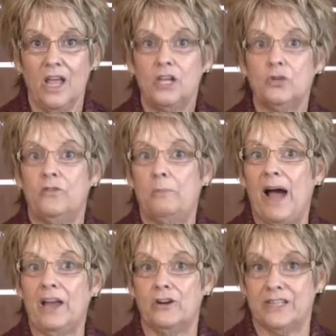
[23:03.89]
So if a
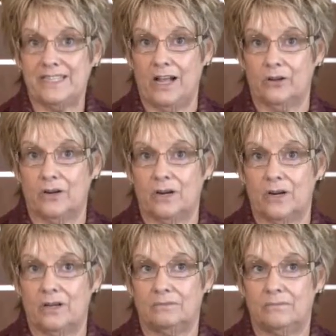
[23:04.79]
buyer and a seller,
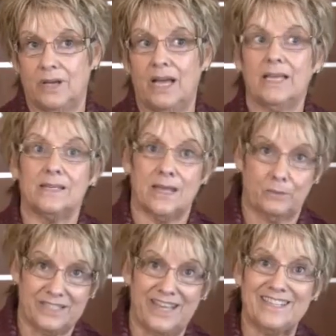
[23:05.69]
I guess I
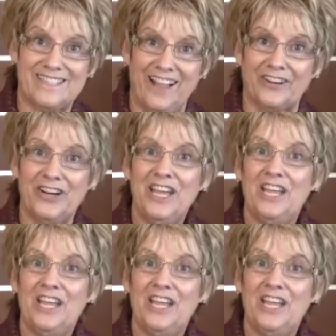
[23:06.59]
would say a seller,